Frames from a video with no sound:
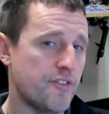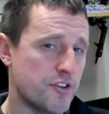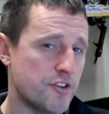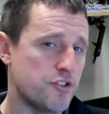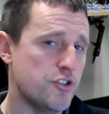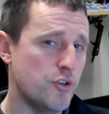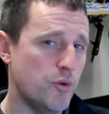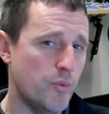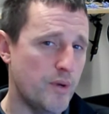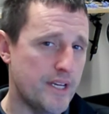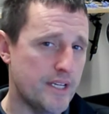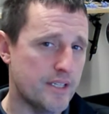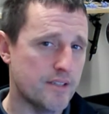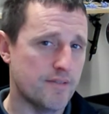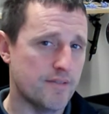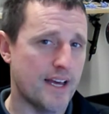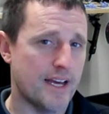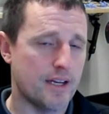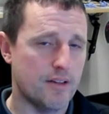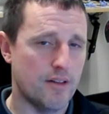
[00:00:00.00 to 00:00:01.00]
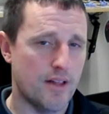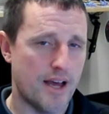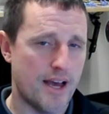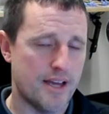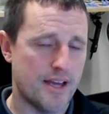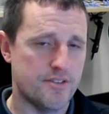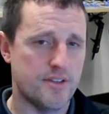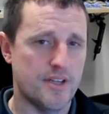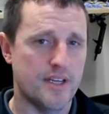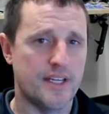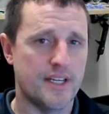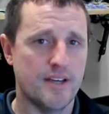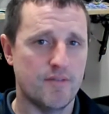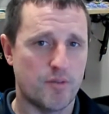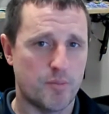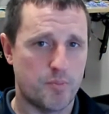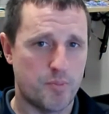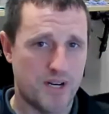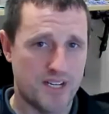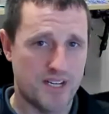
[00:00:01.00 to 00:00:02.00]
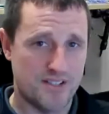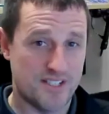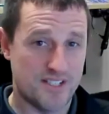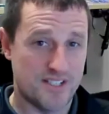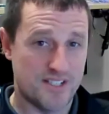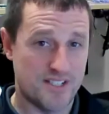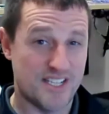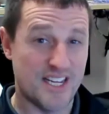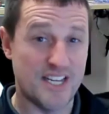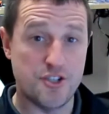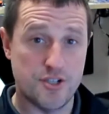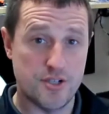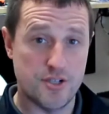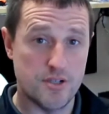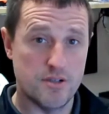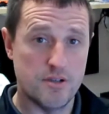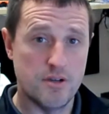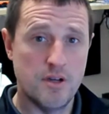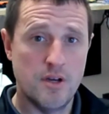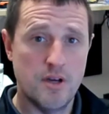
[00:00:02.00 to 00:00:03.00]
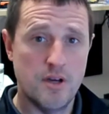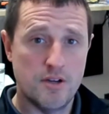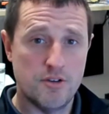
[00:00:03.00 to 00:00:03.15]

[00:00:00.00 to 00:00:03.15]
first 2 weeks of that class and give a presentation